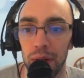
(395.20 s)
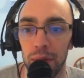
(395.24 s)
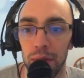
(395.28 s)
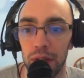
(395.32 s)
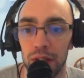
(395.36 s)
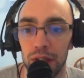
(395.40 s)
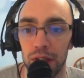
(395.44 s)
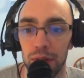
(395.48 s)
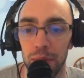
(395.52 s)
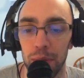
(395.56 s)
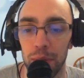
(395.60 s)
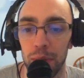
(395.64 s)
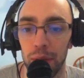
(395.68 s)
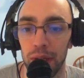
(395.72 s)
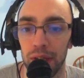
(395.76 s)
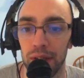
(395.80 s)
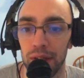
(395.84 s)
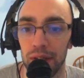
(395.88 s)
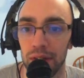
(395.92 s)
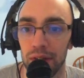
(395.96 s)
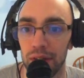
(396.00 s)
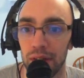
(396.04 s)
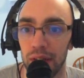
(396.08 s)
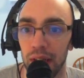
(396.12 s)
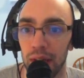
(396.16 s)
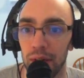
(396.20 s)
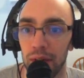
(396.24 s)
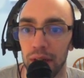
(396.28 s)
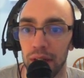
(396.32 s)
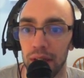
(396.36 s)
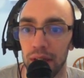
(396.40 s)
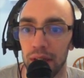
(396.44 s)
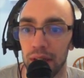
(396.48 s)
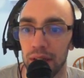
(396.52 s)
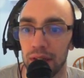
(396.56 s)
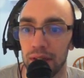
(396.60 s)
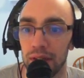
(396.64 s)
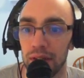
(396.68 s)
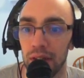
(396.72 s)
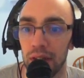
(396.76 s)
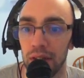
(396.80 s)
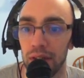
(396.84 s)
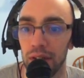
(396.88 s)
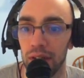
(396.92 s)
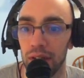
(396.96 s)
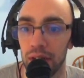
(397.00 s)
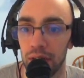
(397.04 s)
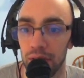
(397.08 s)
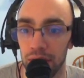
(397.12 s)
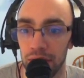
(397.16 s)
Maybe I should be playing this game at a
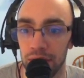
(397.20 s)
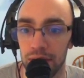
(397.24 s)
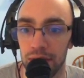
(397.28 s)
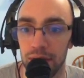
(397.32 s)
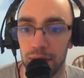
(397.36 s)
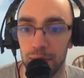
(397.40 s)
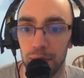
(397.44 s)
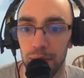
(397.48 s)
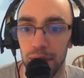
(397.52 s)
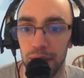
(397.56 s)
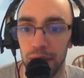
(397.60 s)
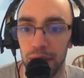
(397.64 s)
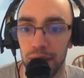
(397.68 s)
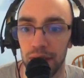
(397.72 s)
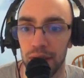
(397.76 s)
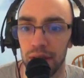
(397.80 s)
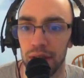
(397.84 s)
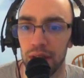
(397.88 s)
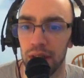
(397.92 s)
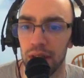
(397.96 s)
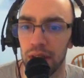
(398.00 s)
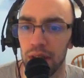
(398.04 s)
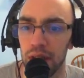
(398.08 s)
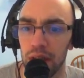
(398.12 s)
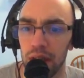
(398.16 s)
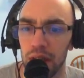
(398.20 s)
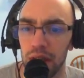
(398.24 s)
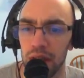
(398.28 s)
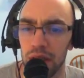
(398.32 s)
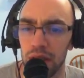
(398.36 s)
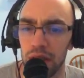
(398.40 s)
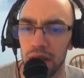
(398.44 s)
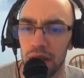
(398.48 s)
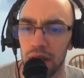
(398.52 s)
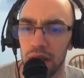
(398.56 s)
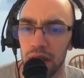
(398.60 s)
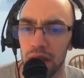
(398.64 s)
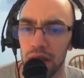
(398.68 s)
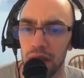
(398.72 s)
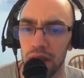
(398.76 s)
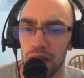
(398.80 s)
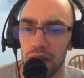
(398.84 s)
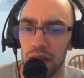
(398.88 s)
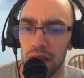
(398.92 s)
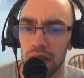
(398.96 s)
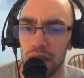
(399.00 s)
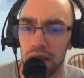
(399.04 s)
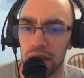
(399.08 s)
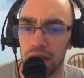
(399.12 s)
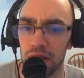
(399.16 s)
slightly increased speed.
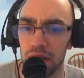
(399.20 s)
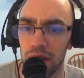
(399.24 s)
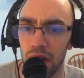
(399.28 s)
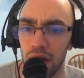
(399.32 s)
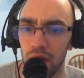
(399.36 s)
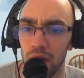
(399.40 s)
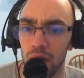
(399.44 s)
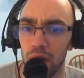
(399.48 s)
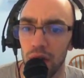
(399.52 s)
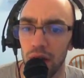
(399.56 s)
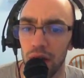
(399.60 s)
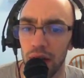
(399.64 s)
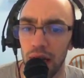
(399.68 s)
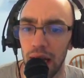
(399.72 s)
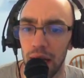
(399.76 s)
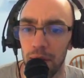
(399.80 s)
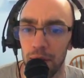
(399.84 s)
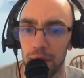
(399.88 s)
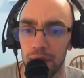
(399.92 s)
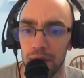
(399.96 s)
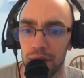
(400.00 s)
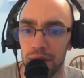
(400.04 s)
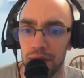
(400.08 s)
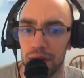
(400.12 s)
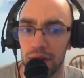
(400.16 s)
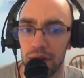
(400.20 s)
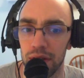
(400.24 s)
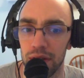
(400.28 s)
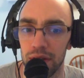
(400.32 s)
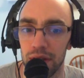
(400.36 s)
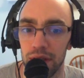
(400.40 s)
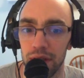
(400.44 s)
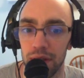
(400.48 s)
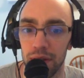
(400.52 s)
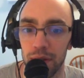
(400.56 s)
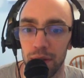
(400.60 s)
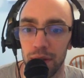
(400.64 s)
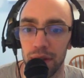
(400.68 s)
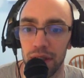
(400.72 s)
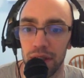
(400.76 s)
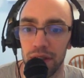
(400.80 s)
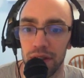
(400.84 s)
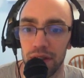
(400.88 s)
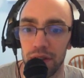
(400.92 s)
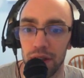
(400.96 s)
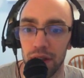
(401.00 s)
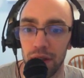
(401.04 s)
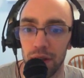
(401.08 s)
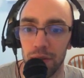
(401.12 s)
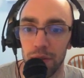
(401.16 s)
Not a whole lot happens. See, well, there's
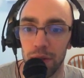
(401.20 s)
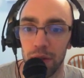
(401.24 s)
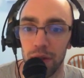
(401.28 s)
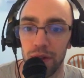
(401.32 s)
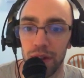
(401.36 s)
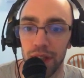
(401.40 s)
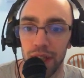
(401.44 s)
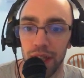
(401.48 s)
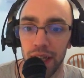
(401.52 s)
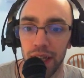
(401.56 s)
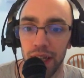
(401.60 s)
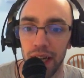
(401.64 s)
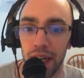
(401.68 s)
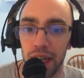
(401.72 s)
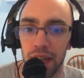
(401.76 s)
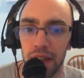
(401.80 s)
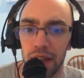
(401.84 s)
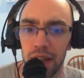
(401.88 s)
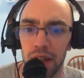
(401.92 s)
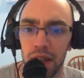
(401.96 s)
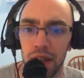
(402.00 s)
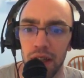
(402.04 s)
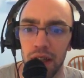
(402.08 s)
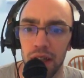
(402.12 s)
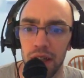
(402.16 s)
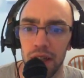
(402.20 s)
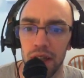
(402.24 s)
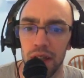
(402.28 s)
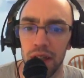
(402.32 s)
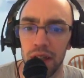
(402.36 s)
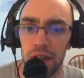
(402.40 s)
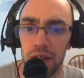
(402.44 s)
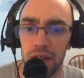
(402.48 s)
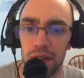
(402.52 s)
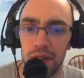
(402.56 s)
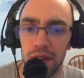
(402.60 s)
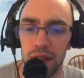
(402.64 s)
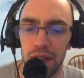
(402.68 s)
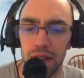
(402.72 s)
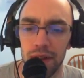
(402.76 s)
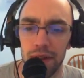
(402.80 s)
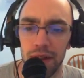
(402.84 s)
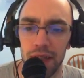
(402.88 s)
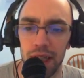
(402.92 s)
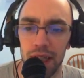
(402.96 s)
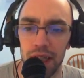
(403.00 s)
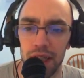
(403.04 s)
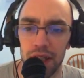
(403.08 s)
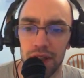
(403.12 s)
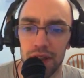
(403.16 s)
the drone moving again. So they don't
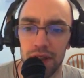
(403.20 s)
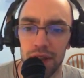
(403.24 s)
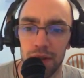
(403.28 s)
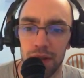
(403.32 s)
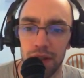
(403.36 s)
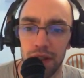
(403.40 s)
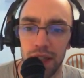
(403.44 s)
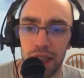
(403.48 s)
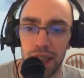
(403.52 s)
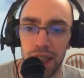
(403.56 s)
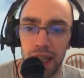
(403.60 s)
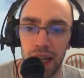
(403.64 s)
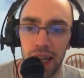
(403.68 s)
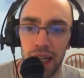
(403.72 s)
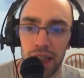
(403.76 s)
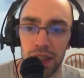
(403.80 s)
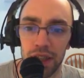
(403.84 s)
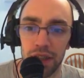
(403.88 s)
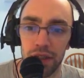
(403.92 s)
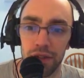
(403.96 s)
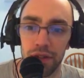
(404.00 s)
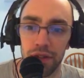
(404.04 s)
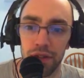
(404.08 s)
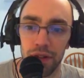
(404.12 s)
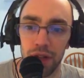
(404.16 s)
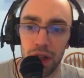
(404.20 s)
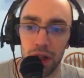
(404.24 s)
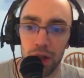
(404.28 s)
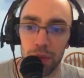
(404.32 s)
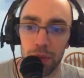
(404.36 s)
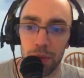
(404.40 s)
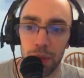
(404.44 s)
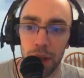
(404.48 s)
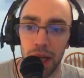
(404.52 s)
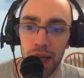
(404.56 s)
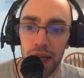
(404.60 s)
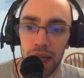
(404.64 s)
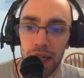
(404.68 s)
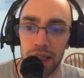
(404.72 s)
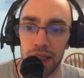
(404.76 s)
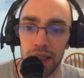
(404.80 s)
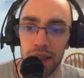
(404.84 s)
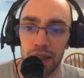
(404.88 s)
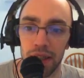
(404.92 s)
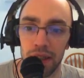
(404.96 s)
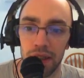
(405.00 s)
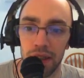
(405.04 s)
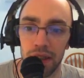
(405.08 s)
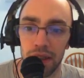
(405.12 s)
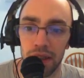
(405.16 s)
actually seem to like actually float back.
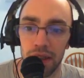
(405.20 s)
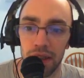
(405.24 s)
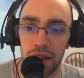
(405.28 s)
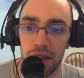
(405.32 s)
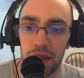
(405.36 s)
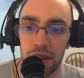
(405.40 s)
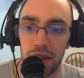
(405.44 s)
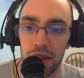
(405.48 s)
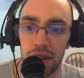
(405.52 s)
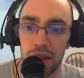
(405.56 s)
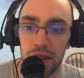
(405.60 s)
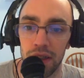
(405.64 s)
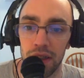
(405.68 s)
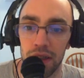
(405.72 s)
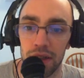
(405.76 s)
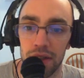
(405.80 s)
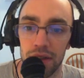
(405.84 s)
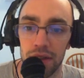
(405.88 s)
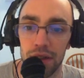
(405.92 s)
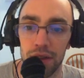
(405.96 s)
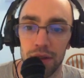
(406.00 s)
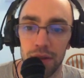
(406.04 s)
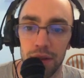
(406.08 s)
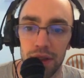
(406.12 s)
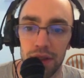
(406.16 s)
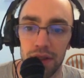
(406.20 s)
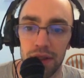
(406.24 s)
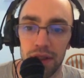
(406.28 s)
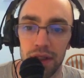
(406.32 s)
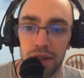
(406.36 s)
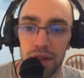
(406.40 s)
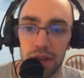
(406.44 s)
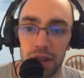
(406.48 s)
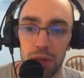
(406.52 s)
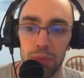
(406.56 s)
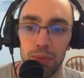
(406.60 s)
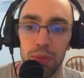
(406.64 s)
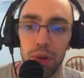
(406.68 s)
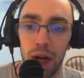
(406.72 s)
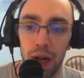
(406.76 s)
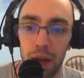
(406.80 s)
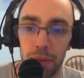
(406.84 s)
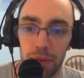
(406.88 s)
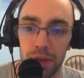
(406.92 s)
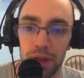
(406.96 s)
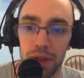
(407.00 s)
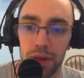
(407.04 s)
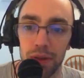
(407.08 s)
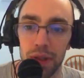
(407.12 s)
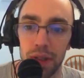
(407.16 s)
Also, this one has a nice little
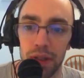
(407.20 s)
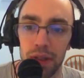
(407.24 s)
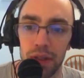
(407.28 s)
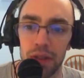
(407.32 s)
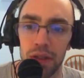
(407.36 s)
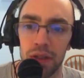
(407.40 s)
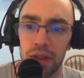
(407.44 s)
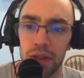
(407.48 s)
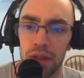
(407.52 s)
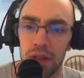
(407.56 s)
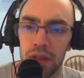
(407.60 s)
bob to it.